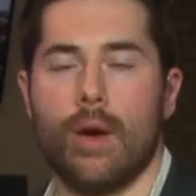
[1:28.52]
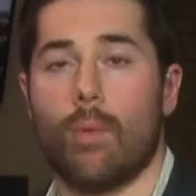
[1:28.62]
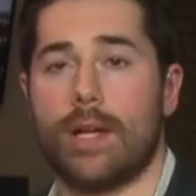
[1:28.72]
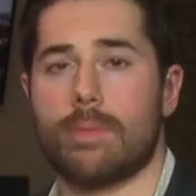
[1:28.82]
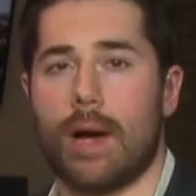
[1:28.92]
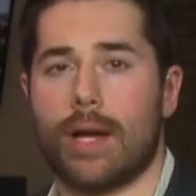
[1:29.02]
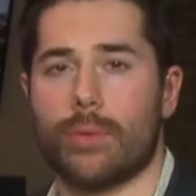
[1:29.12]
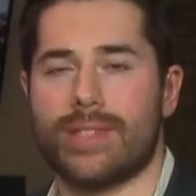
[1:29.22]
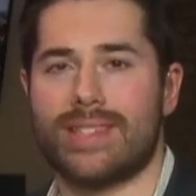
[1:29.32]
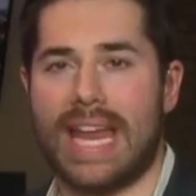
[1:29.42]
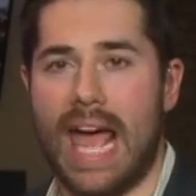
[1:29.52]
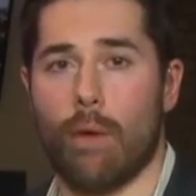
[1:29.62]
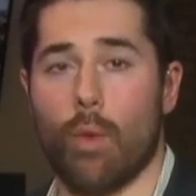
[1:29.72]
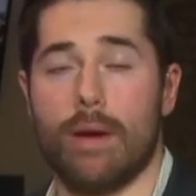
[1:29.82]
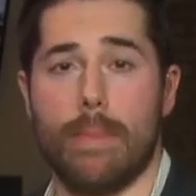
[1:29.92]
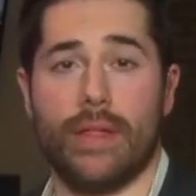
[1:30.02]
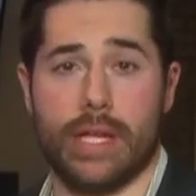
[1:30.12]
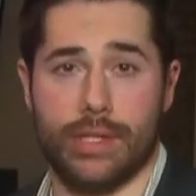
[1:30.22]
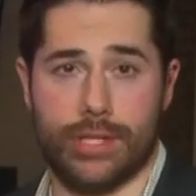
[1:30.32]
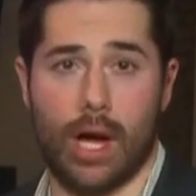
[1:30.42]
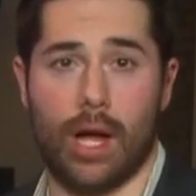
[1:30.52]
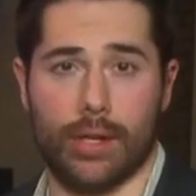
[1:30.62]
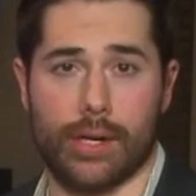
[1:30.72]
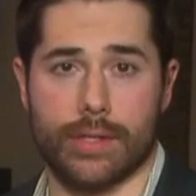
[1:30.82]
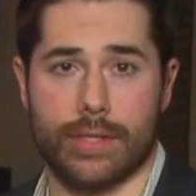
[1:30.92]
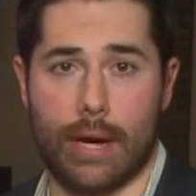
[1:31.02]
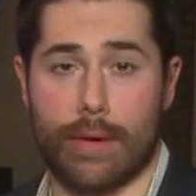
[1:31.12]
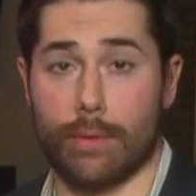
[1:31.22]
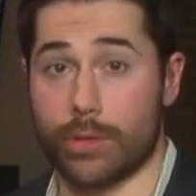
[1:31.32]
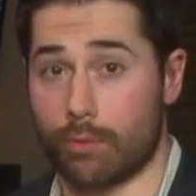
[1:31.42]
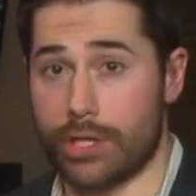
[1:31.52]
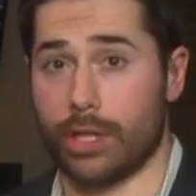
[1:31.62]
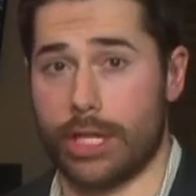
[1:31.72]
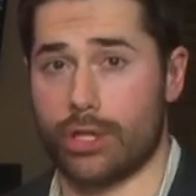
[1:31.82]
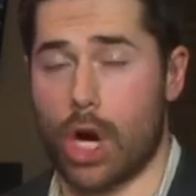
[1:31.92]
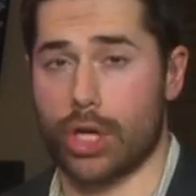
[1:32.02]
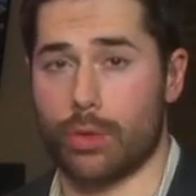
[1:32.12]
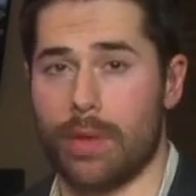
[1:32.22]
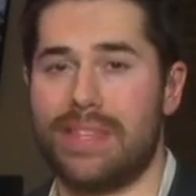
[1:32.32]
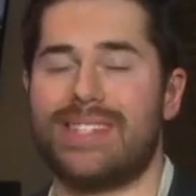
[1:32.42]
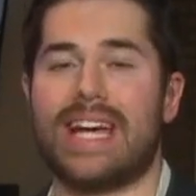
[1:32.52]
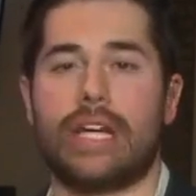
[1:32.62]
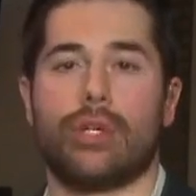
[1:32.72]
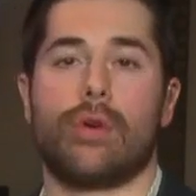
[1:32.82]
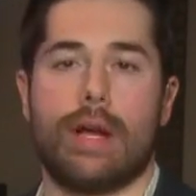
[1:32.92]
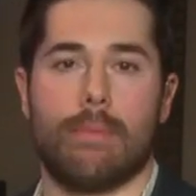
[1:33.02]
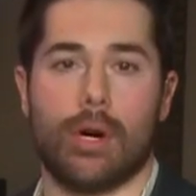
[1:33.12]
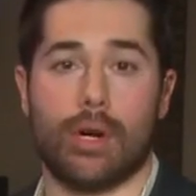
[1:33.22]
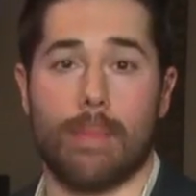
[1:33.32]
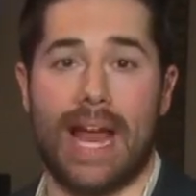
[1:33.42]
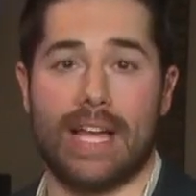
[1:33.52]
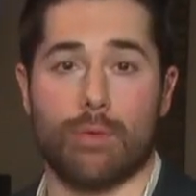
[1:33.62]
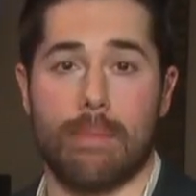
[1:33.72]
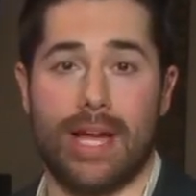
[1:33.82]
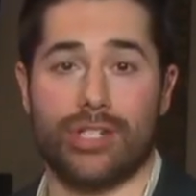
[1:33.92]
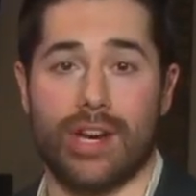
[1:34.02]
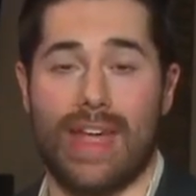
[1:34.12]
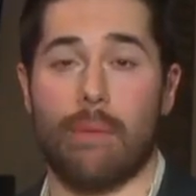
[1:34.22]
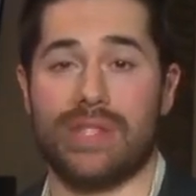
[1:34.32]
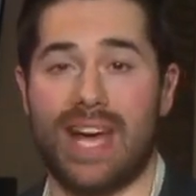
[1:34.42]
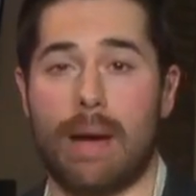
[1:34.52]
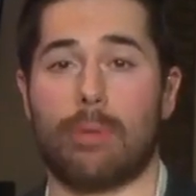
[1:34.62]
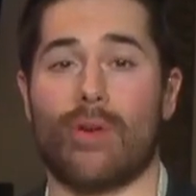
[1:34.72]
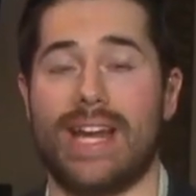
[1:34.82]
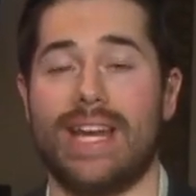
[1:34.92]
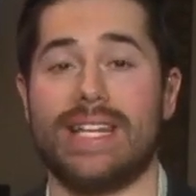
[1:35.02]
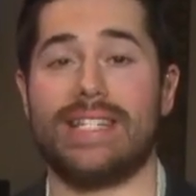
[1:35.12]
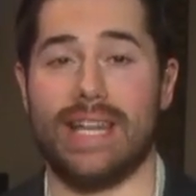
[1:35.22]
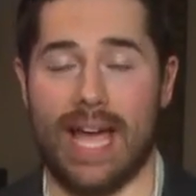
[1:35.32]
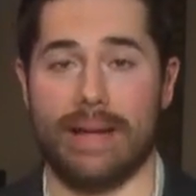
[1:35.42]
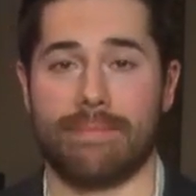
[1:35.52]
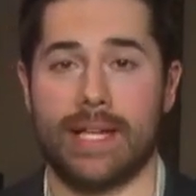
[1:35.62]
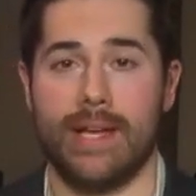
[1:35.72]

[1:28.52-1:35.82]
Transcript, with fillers: White's bond was set at $1 million. Now, he was originally charged with second degree murder, but as we mentioned, that was upgraded today.